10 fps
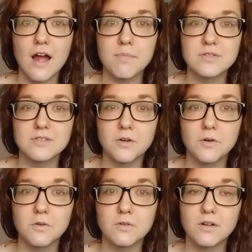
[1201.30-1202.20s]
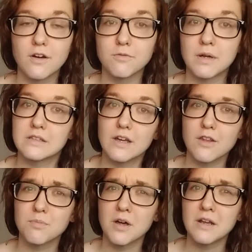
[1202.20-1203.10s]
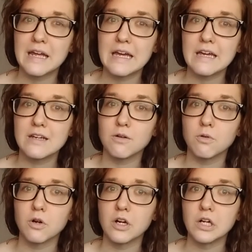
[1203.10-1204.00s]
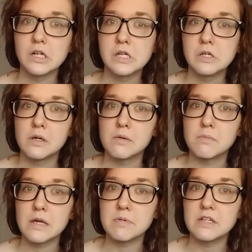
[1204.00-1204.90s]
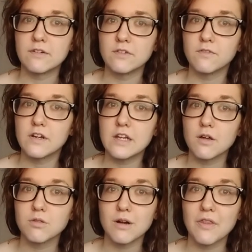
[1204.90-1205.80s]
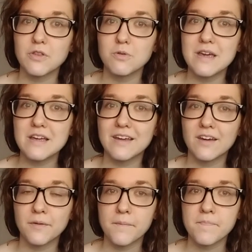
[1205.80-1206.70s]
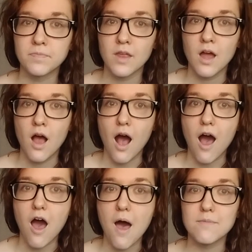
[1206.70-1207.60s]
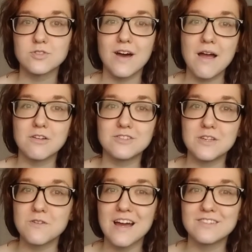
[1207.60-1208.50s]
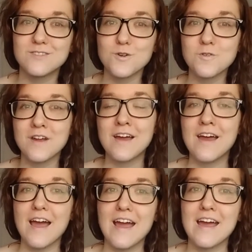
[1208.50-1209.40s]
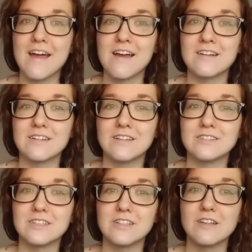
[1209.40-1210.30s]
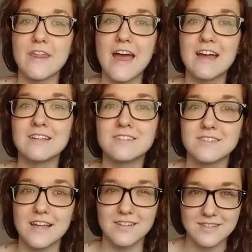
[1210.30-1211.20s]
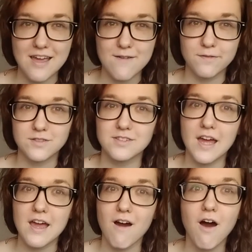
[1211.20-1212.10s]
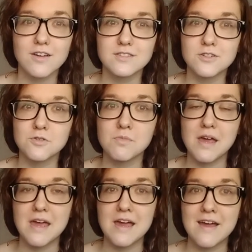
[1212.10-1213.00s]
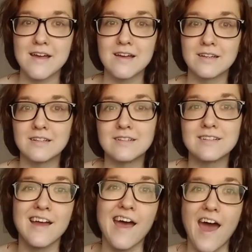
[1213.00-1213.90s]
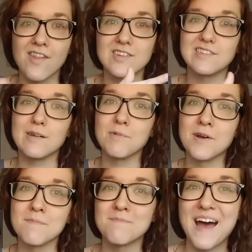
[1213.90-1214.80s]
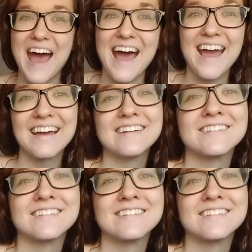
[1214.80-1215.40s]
episode of Mental Health Monday, or maybe a different video throughout the week. So I will see you guys soon, and until then, stay safe, stay awesome, and end the stigma. Bye.